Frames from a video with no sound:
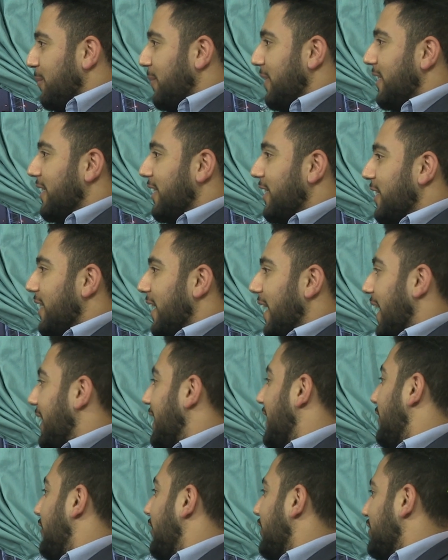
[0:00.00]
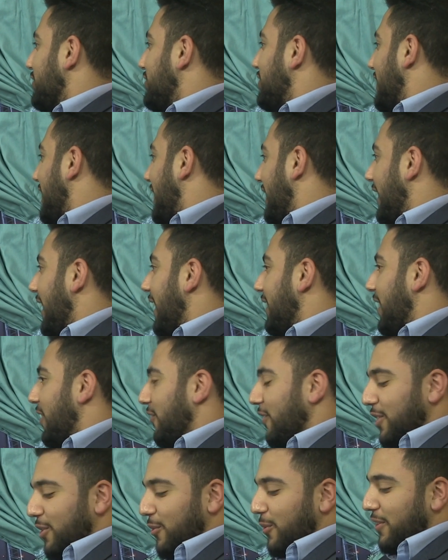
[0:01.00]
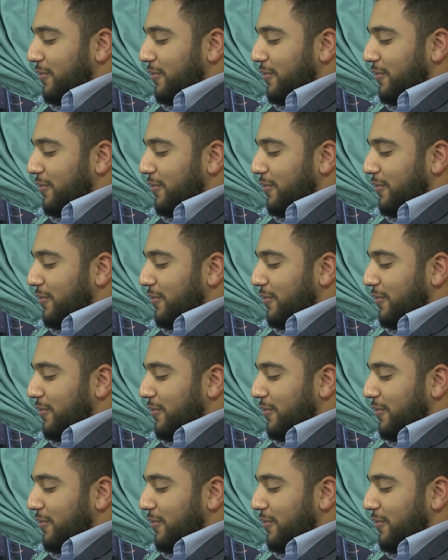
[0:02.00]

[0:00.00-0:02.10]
me and I run away